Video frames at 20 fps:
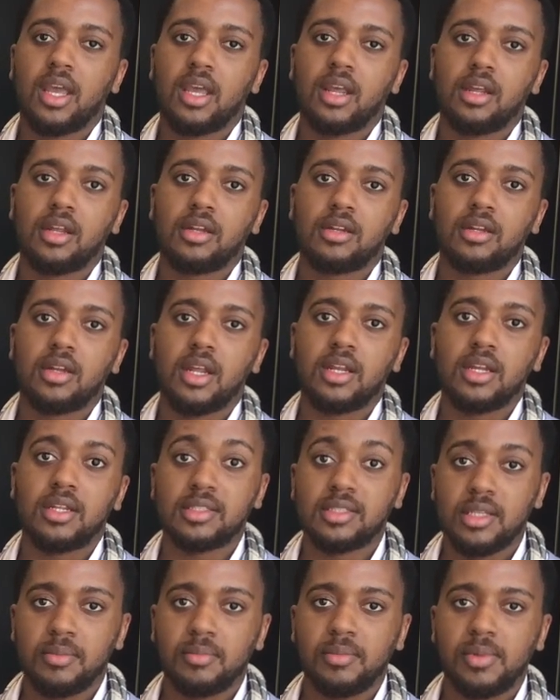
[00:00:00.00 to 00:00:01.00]
and, and
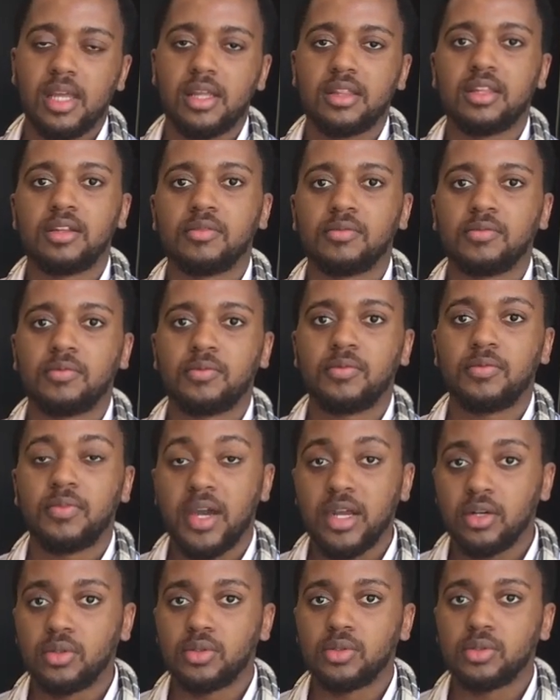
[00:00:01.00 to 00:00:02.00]
assembly and then
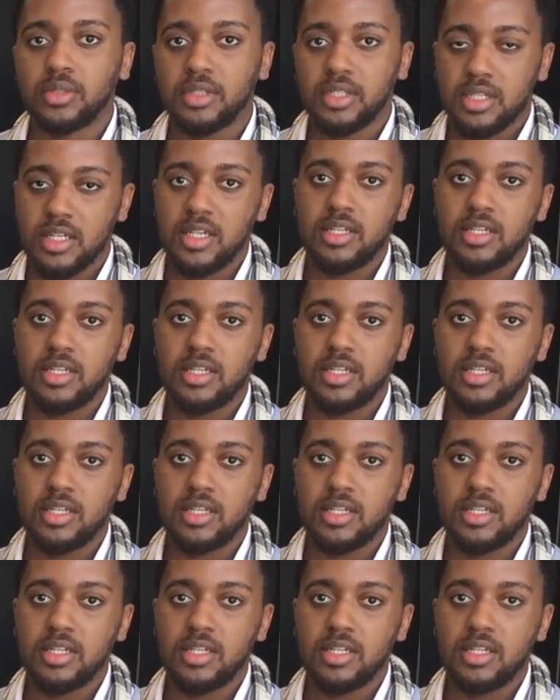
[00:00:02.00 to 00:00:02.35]
final